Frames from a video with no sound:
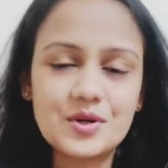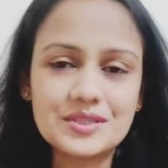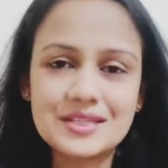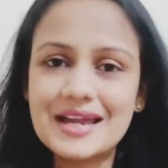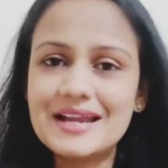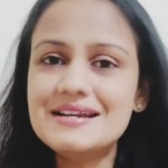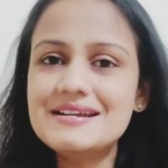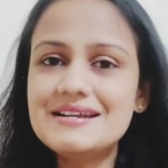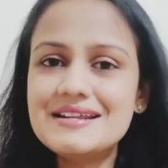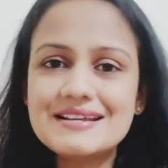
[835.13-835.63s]

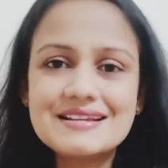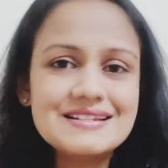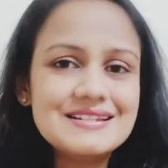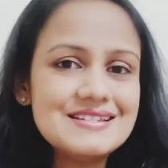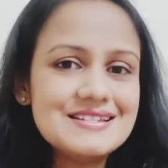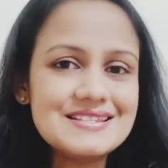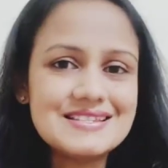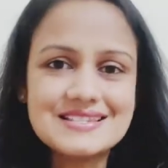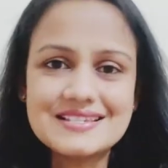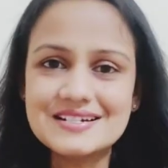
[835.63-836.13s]

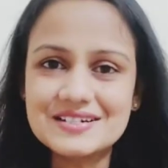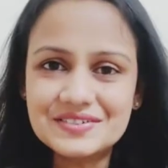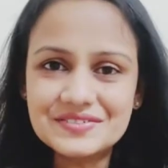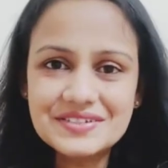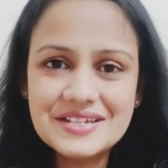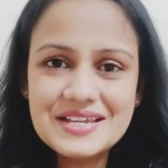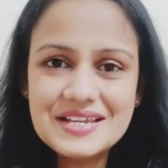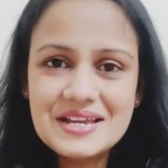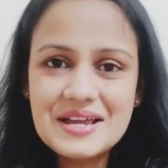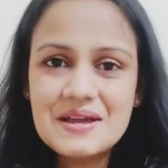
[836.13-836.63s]
authentically
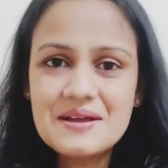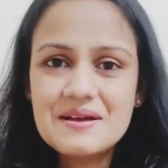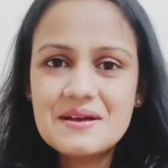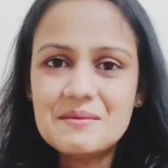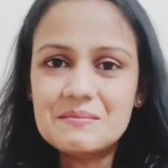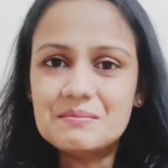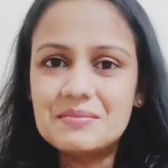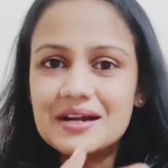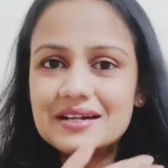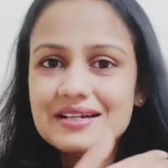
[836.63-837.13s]
serving,
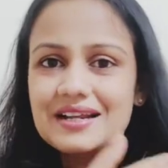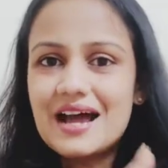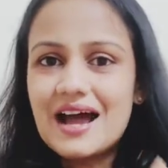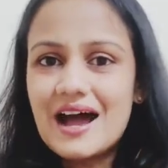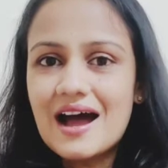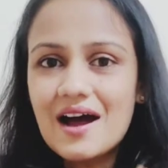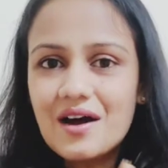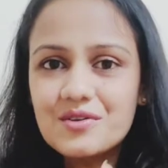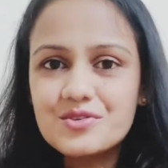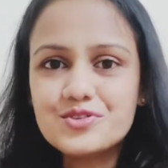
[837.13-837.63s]
but
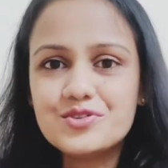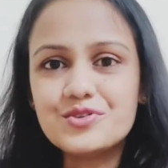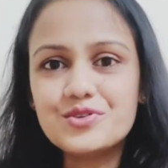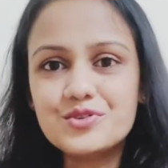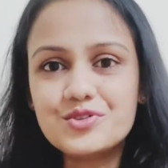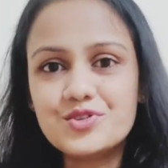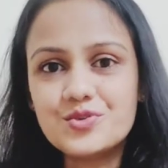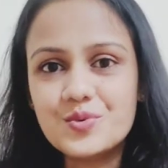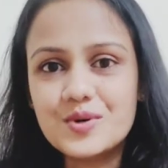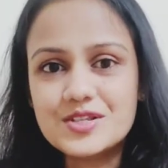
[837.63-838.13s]
how do
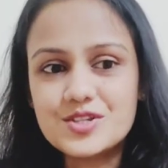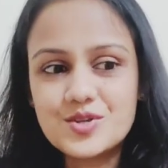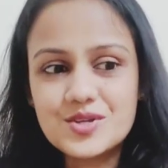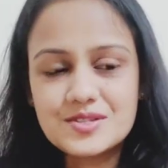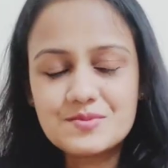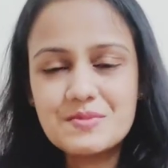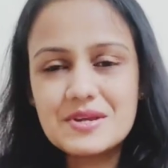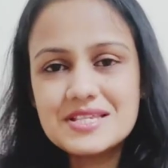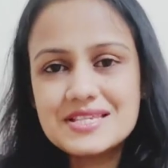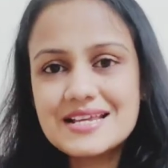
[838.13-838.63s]
you do it?
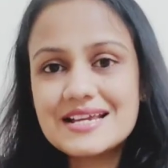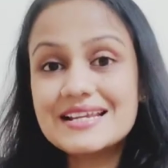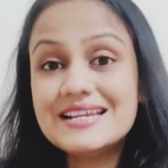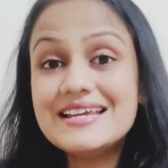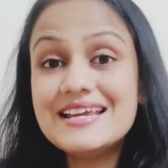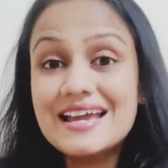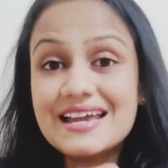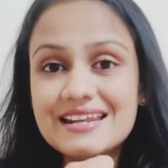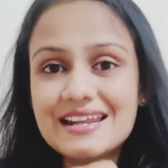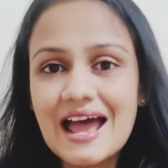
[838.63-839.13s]
So it's
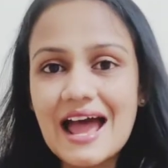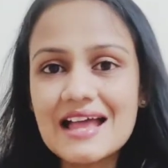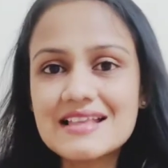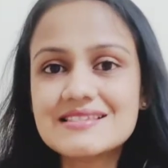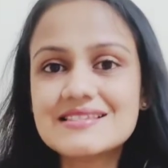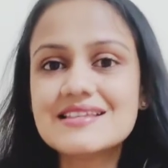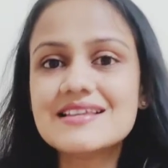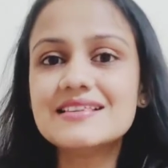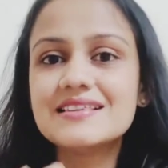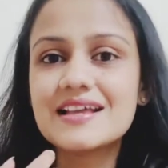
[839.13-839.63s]
basically
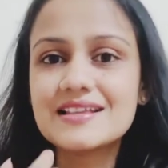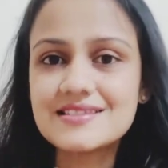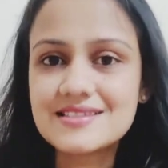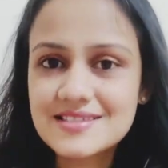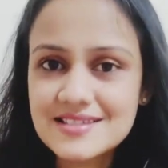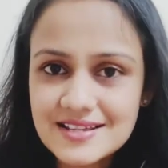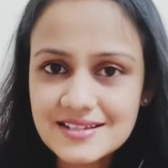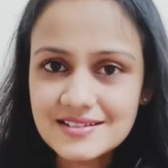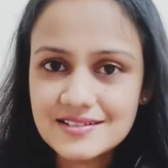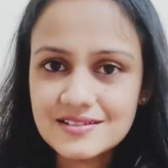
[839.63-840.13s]
enhancing
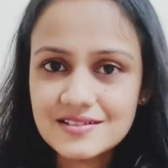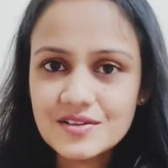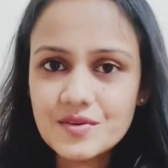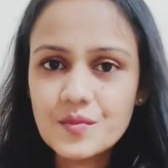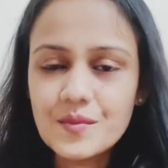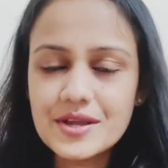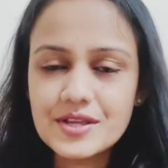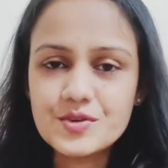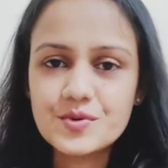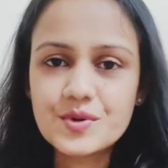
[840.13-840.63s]
that skill
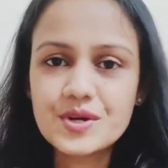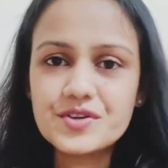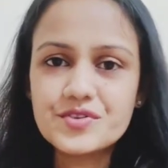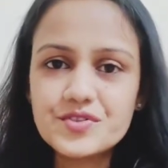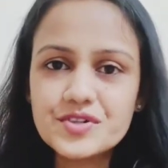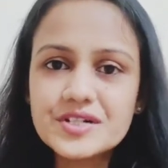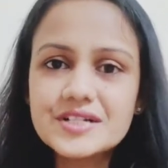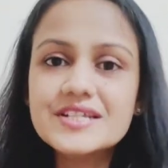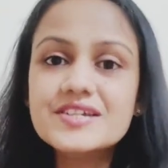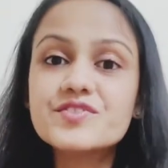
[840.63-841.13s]
where you
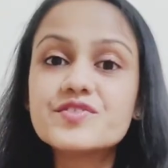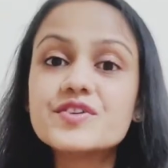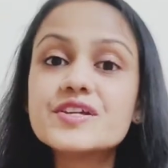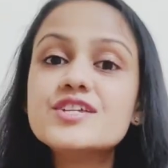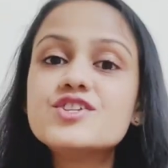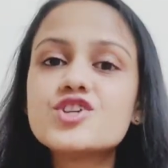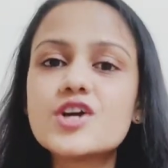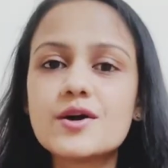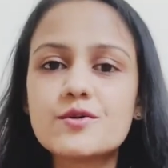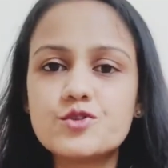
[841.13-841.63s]
can really
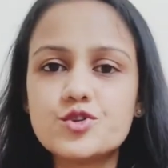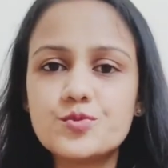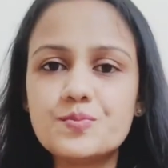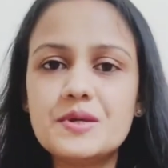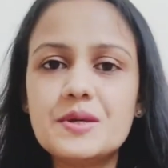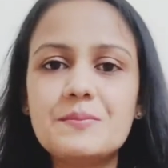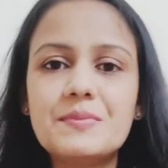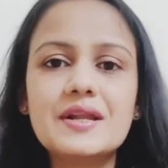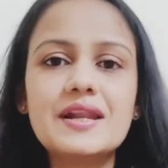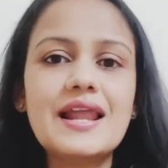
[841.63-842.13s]
reach out to
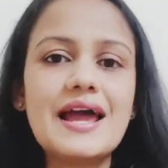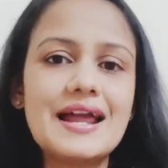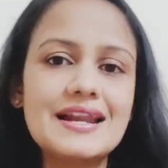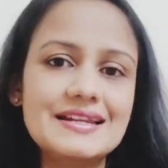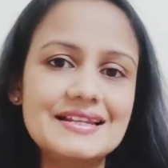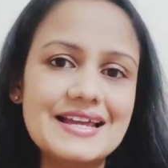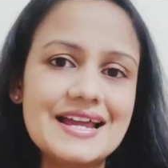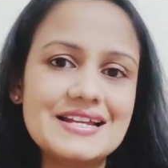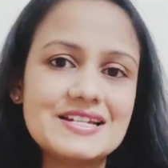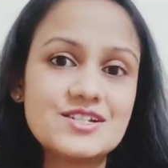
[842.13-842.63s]
people and